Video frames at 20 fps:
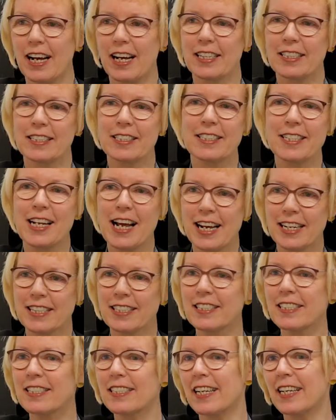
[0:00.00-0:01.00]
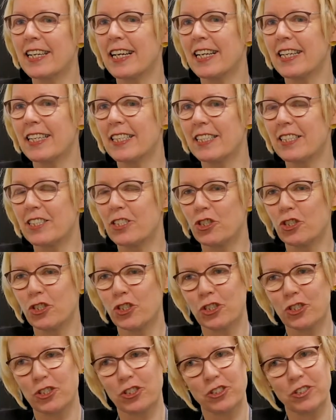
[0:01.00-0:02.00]
and tags against
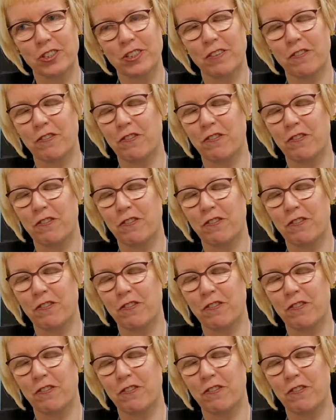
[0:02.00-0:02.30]
children